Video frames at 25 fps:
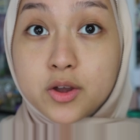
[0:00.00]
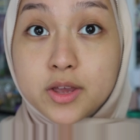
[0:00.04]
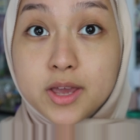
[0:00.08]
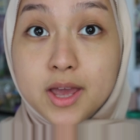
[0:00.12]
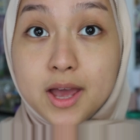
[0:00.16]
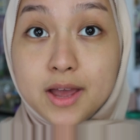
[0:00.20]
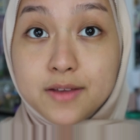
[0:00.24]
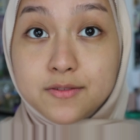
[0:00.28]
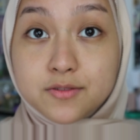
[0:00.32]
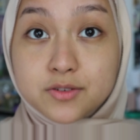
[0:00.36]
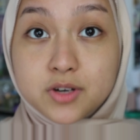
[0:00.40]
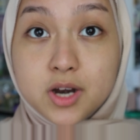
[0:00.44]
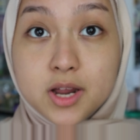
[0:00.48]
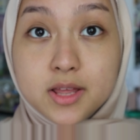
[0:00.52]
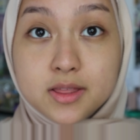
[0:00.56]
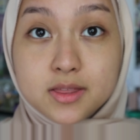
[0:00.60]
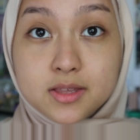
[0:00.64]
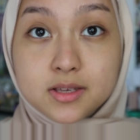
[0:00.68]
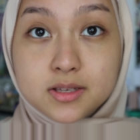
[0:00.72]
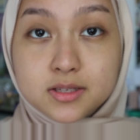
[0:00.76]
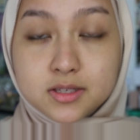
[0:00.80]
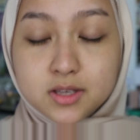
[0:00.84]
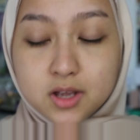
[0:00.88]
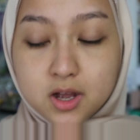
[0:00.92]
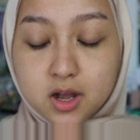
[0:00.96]
Okay, I've tried
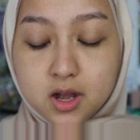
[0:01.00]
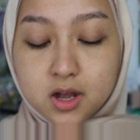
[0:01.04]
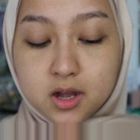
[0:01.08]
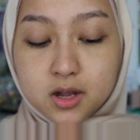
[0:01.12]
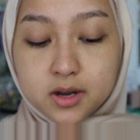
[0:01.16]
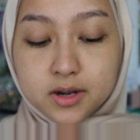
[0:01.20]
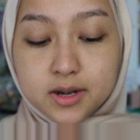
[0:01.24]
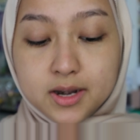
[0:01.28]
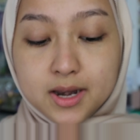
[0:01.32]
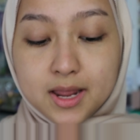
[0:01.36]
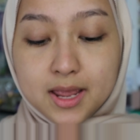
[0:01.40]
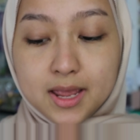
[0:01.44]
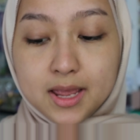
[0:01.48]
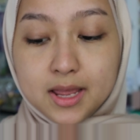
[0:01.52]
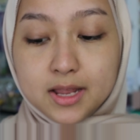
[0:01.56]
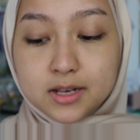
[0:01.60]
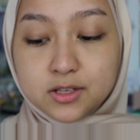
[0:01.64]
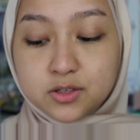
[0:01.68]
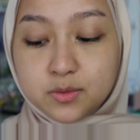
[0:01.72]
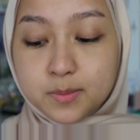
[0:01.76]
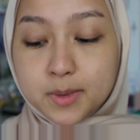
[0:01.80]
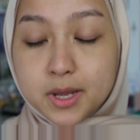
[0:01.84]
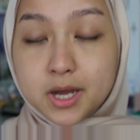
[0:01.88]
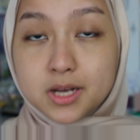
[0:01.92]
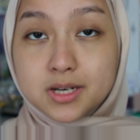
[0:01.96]
this on, and
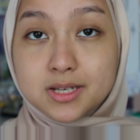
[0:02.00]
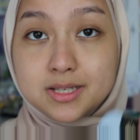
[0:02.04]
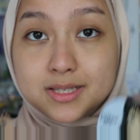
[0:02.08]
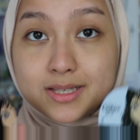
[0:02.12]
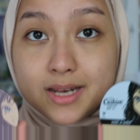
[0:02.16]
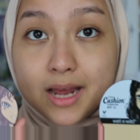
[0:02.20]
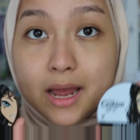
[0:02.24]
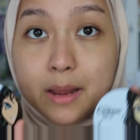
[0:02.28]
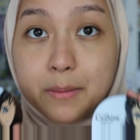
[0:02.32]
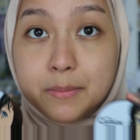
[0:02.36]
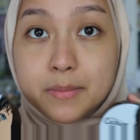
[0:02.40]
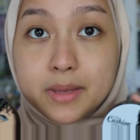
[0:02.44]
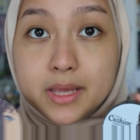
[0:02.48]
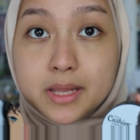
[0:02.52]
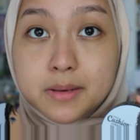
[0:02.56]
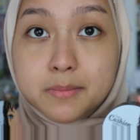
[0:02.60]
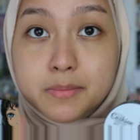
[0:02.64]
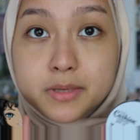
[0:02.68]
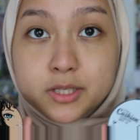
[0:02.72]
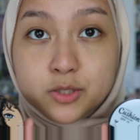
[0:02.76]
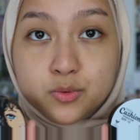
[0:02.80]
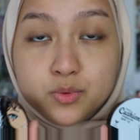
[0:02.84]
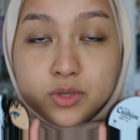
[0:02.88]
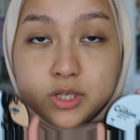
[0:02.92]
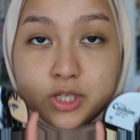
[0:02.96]
to be honest, I'm in
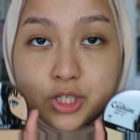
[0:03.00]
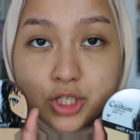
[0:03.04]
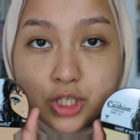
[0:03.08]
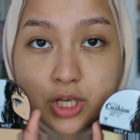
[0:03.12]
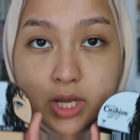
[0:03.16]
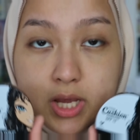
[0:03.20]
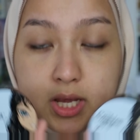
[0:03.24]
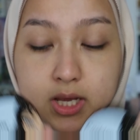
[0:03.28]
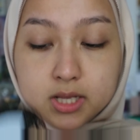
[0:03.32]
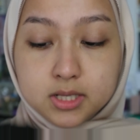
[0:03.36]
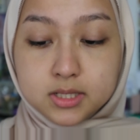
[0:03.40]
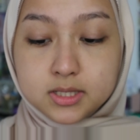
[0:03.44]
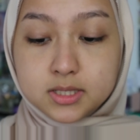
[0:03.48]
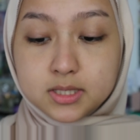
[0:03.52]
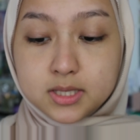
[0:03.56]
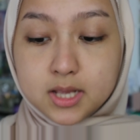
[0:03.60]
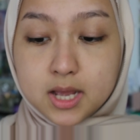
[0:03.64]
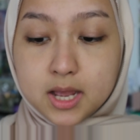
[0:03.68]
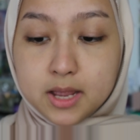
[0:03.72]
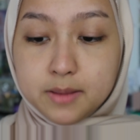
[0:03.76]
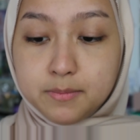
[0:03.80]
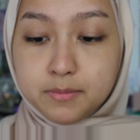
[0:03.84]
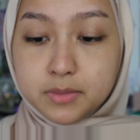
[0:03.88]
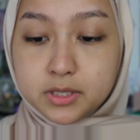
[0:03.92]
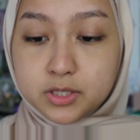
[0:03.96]
between shades.
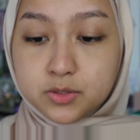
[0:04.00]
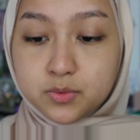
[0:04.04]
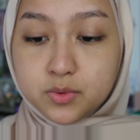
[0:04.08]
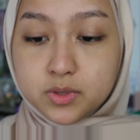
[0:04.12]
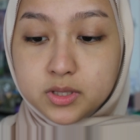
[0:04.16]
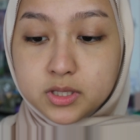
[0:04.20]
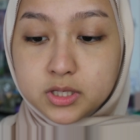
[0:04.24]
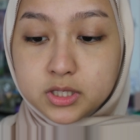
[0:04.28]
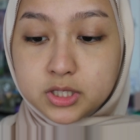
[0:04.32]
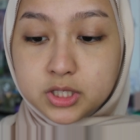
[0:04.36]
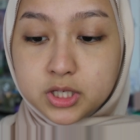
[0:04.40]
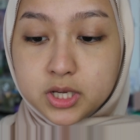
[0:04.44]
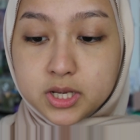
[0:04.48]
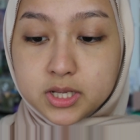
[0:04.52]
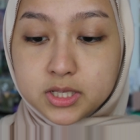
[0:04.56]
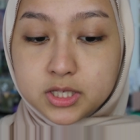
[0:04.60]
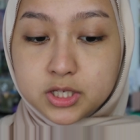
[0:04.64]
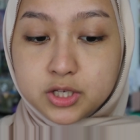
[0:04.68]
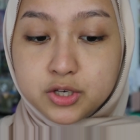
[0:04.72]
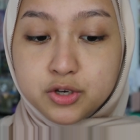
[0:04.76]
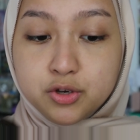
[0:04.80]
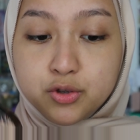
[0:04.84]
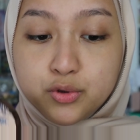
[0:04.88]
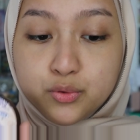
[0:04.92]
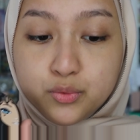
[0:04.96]
I'm between the
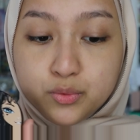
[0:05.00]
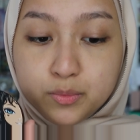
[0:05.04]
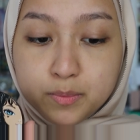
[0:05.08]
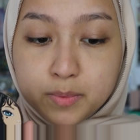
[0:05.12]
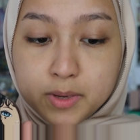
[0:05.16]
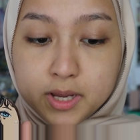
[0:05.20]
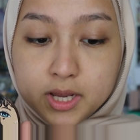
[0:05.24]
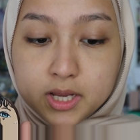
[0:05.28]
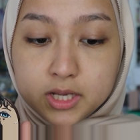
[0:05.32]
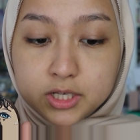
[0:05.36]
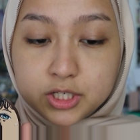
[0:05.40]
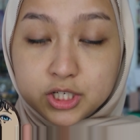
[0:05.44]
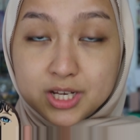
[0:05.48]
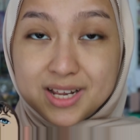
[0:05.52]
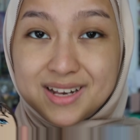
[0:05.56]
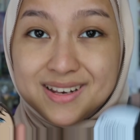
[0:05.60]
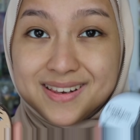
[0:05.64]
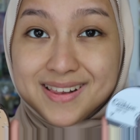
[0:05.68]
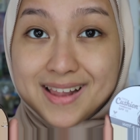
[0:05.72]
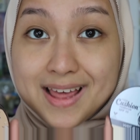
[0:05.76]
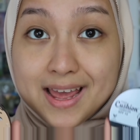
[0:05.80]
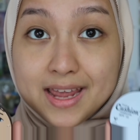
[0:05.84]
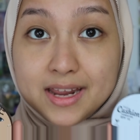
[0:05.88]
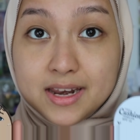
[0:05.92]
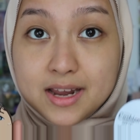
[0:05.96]
shades Nude Beige and
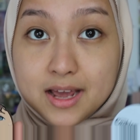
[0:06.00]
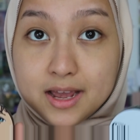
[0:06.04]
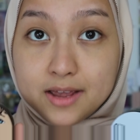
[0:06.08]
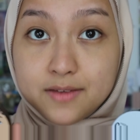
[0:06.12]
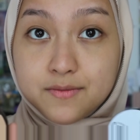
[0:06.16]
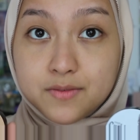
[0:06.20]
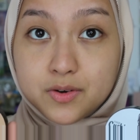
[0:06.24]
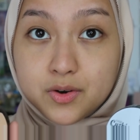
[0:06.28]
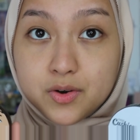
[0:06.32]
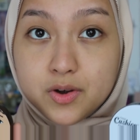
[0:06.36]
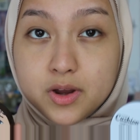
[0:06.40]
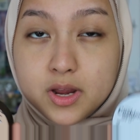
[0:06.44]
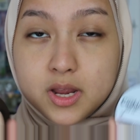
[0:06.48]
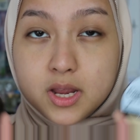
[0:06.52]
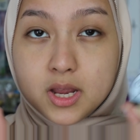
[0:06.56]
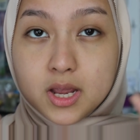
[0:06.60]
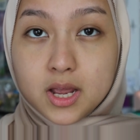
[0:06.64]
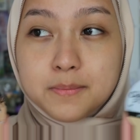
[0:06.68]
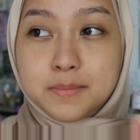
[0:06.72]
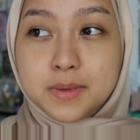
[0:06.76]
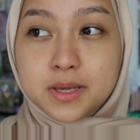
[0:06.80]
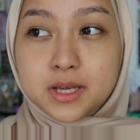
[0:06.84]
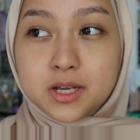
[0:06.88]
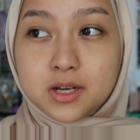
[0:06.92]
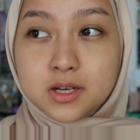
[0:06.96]
Light Ivory.
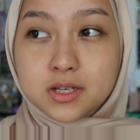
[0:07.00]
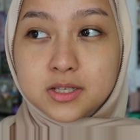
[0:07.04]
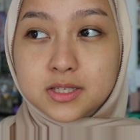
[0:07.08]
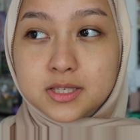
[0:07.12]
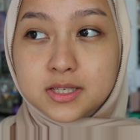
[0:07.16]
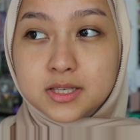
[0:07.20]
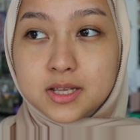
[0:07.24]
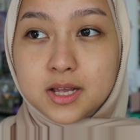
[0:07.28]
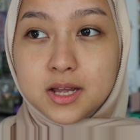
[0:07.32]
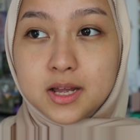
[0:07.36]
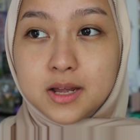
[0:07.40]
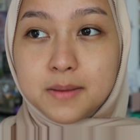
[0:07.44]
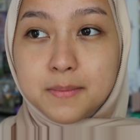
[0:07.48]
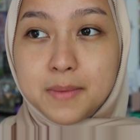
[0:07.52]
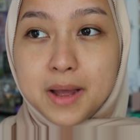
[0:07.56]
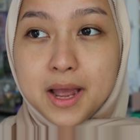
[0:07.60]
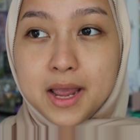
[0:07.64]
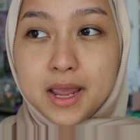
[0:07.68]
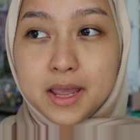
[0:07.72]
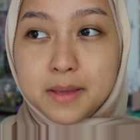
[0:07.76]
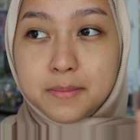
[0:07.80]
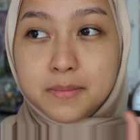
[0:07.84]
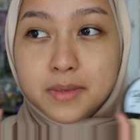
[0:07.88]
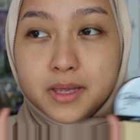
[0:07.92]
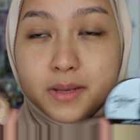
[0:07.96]
Because I
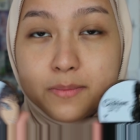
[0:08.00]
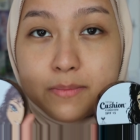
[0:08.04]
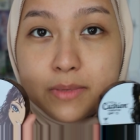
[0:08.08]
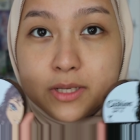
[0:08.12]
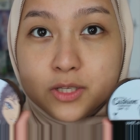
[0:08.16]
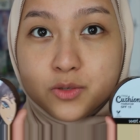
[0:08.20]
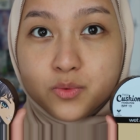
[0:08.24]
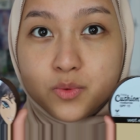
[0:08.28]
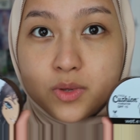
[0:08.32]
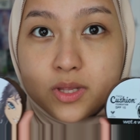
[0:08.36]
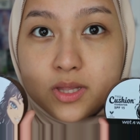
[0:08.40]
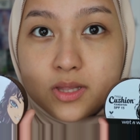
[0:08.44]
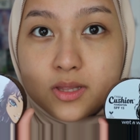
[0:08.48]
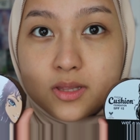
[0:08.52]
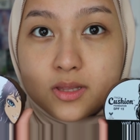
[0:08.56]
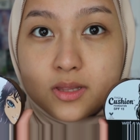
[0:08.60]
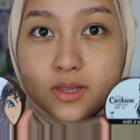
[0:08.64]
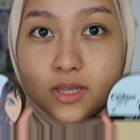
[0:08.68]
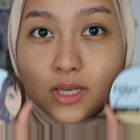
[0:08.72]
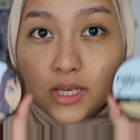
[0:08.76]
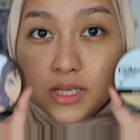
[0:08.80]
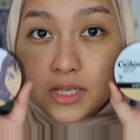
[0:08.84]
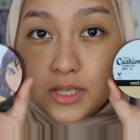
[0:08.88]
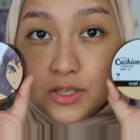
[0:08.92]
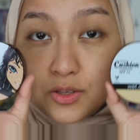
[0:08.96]
am in between
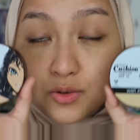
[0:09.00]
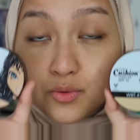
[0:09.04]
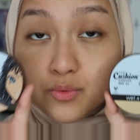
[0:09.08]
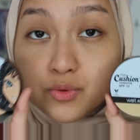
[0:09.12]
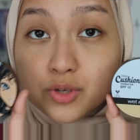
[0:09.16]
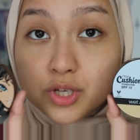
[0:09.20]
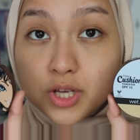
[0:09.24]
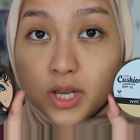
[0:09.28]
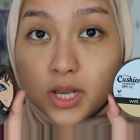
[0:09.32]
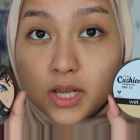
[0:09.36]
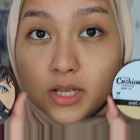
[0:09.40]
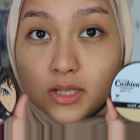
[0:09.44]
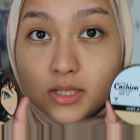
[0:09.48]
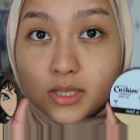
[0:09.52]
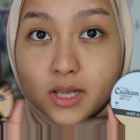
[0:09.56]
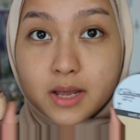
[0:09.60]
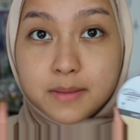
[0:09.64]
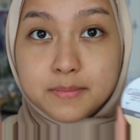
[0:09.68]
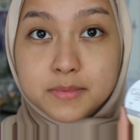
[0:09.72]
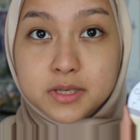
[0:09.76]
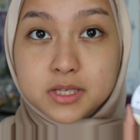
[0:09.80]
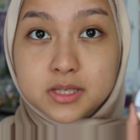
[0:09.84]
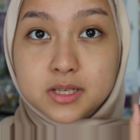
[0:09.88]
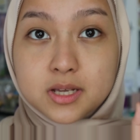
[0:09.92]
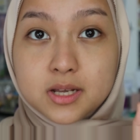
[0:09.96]
these two shades,
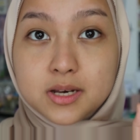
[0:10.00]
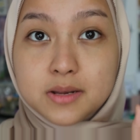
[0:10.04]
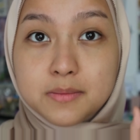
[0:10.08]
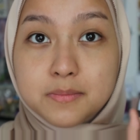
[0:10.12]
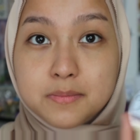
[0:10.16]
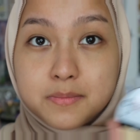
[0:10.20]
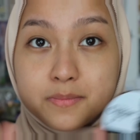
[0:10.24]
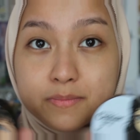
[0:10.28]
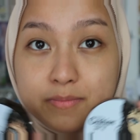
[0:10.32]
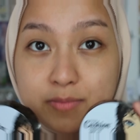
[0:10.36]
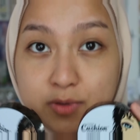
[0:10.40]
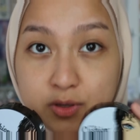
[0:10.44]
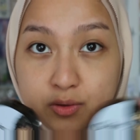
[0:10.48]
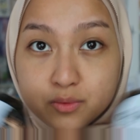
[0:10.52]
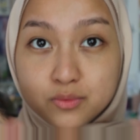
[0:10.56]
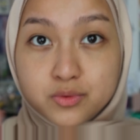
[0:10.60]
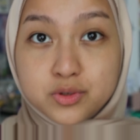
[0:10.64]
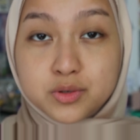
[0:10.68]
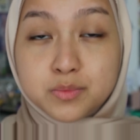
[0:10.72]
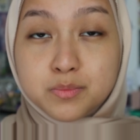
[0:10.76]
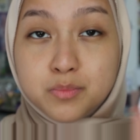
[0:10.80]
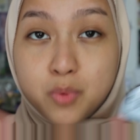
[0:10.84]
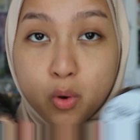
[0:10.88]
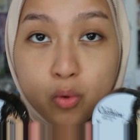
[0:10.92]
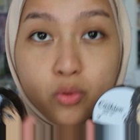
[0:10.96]
I'm just gonna
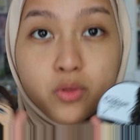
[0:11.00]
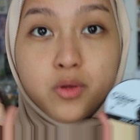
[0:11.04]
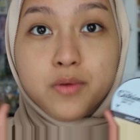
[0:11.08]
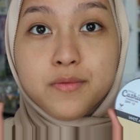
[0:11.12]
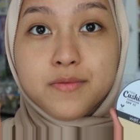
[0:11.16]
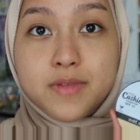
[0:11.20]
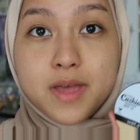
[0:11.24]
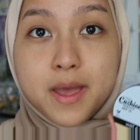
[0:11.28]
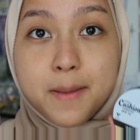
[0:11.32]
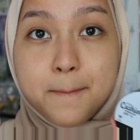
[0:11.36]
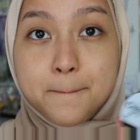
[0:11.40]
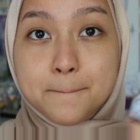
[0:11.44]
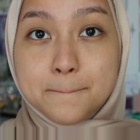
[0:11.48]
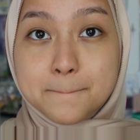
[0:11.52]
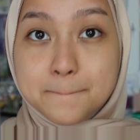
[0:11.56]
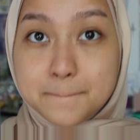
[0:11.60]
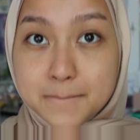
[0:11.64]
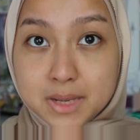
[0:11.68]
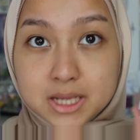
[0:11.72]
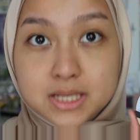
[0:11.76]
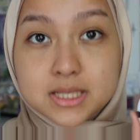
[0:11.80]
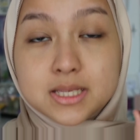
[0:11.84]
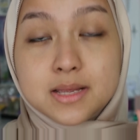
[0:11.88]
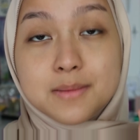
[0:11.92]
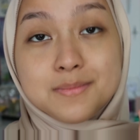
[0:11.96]
use both of them,
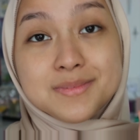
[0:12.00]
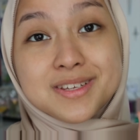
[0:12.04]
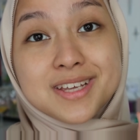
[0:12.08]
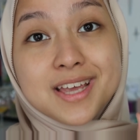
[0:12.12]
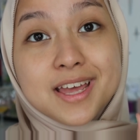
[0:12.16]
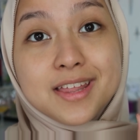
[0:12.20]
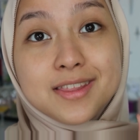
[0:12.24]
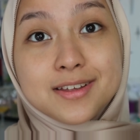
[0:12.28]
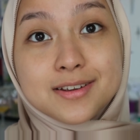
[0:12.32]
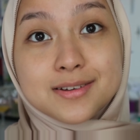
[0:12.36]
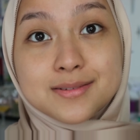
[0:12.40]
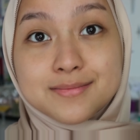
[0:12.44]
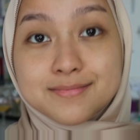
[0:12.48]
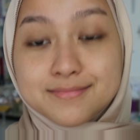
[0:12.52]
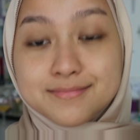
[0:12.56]
mix them together.